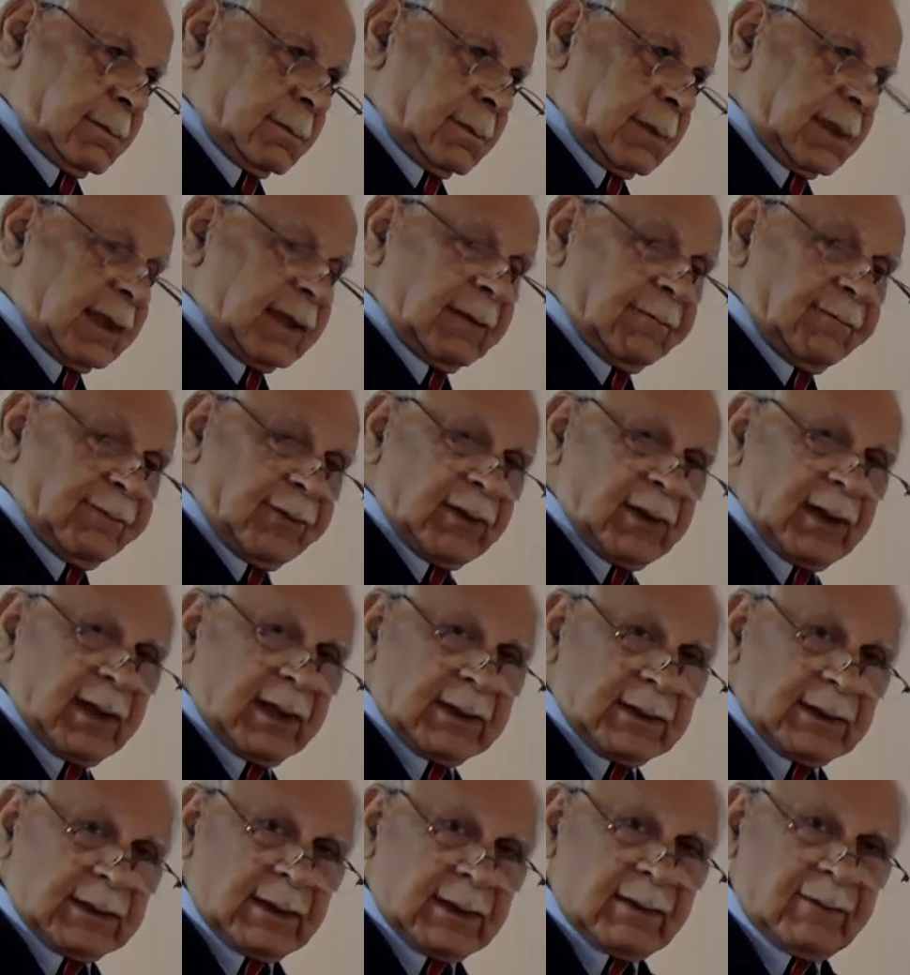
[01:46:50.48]
are the
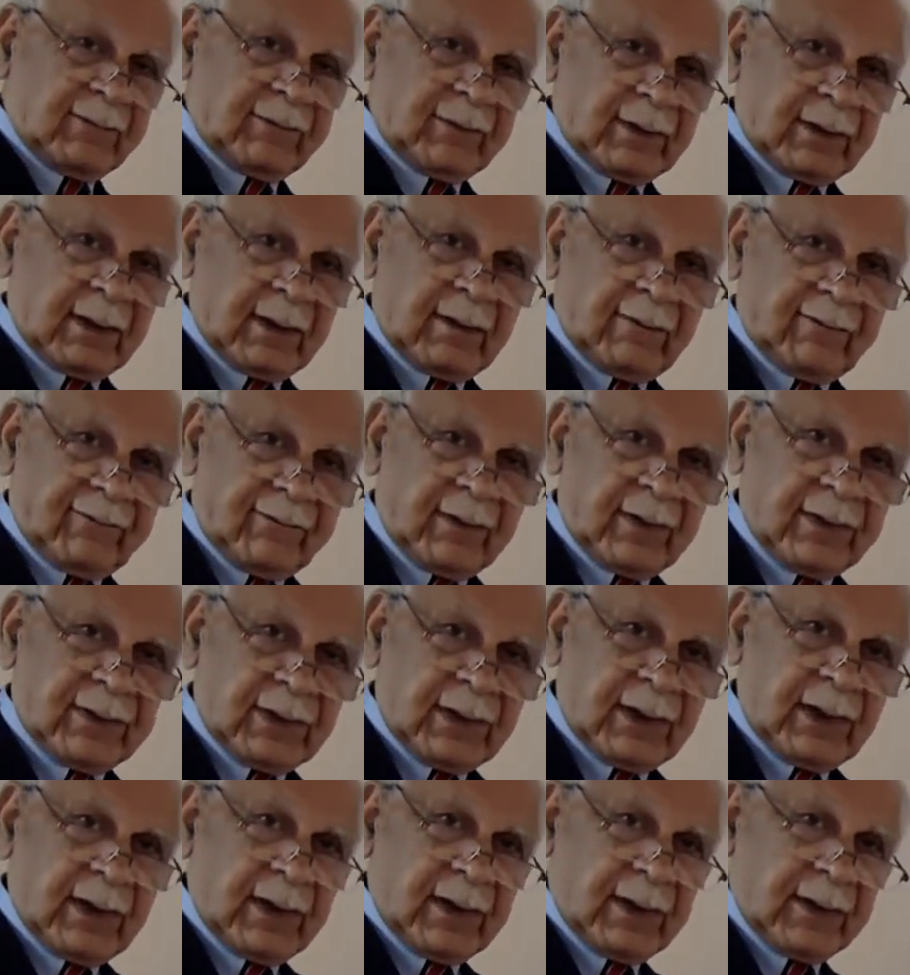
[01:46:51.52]
productions for the different
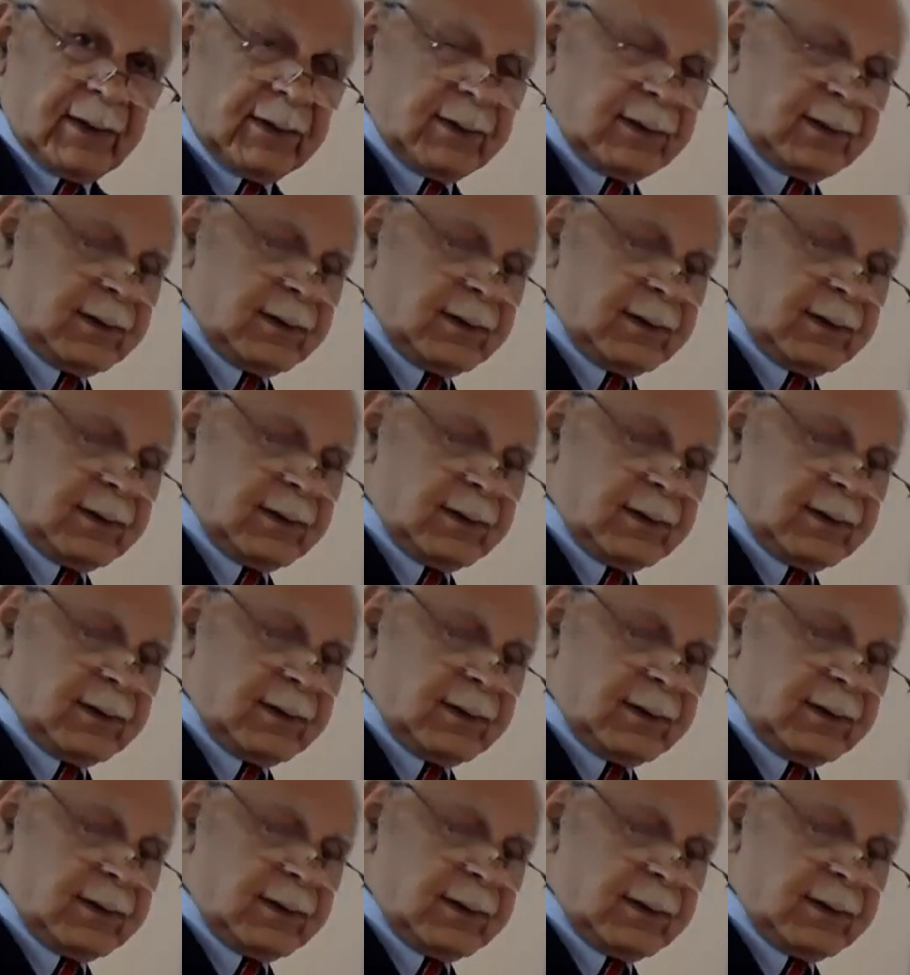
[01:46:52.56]
years.